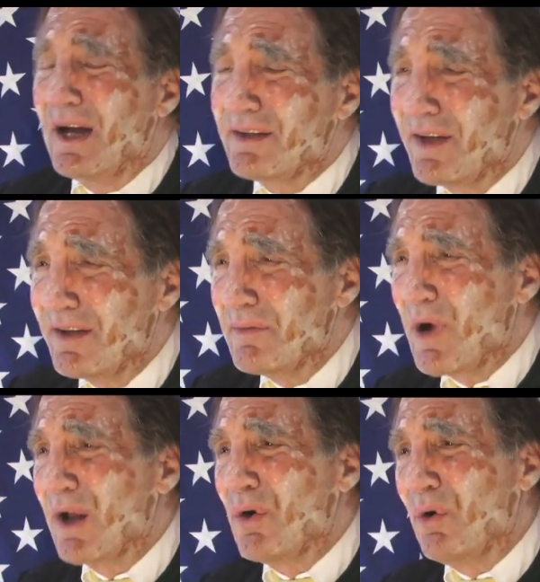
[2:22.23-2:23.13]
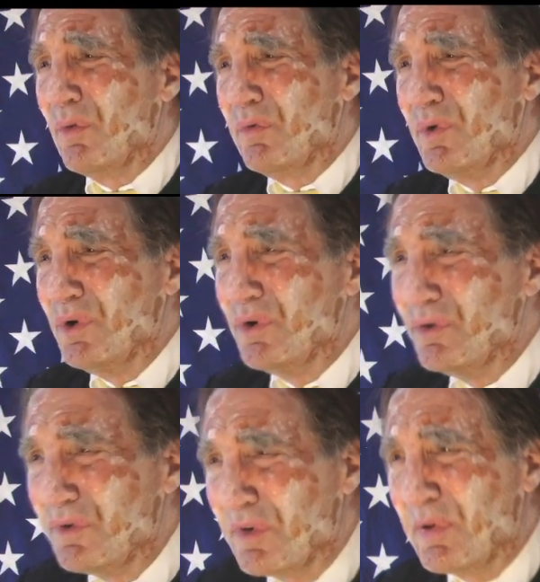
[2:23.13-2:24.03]
I'll tell you about old
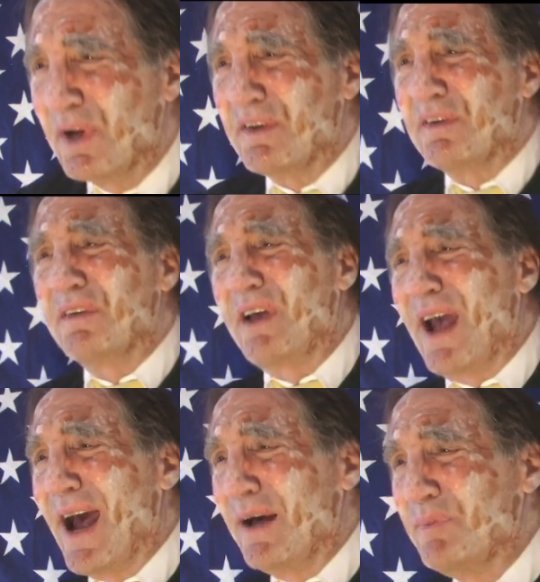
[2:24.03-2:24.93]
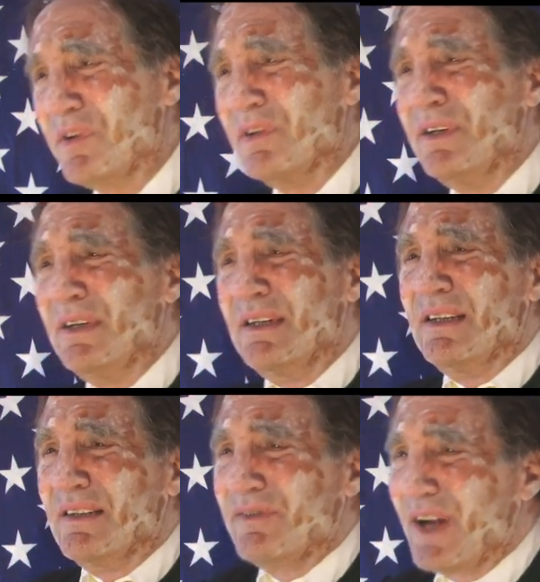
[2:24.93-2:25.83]
wounds, scabs.
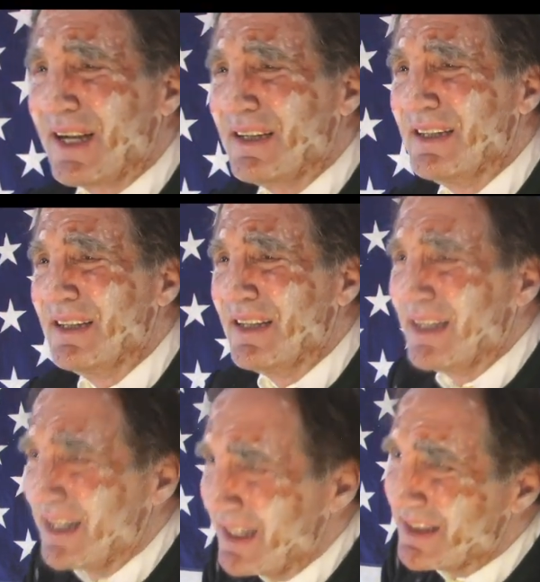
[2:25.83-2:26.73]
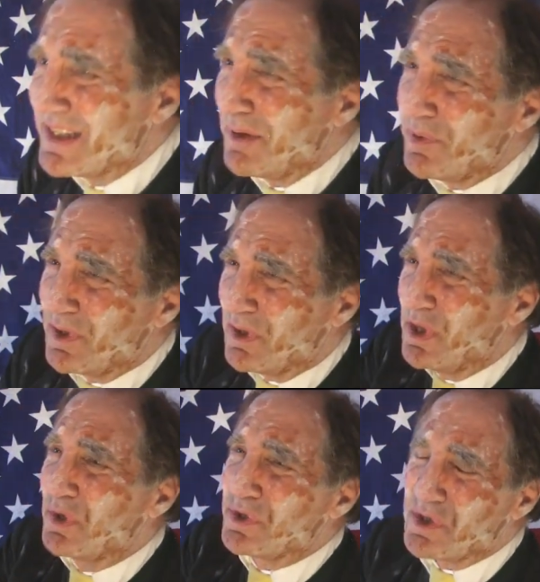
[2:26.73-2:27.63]
In fact, step a little
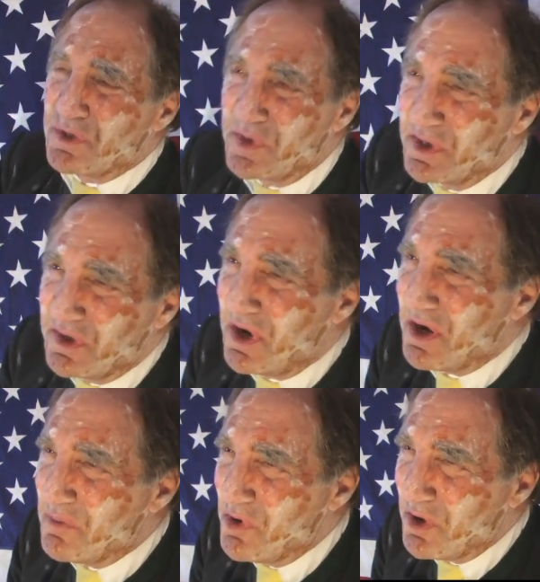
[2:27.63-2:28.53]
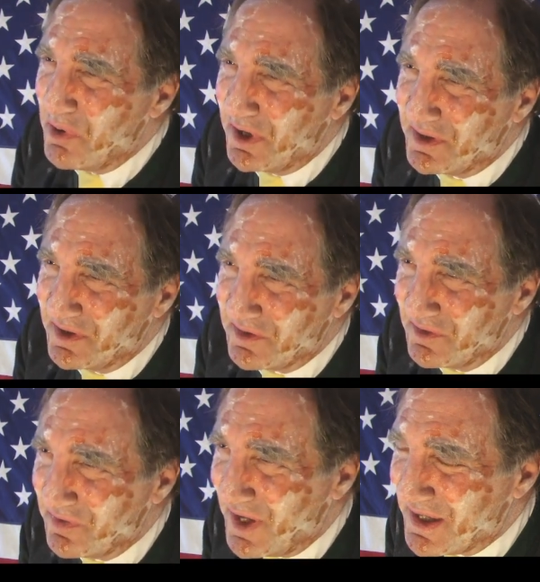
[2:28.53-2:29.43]
closer so we can talk more about
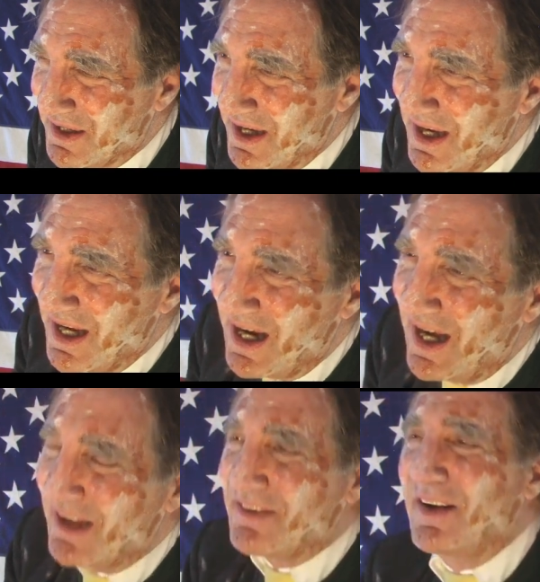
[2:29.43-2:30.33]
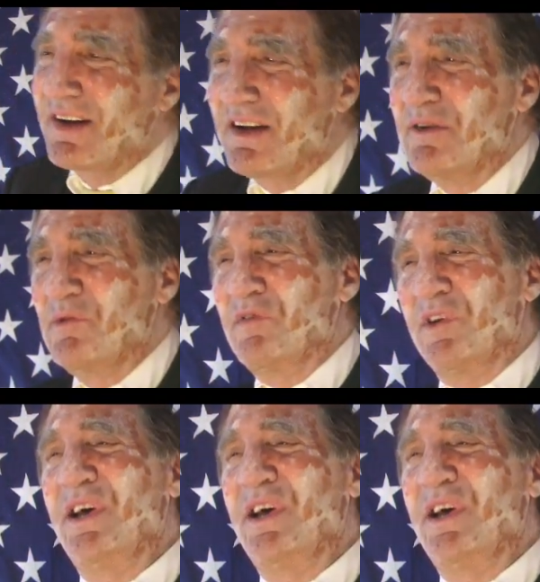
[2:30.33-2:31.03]
this. In fact, I'll try to come over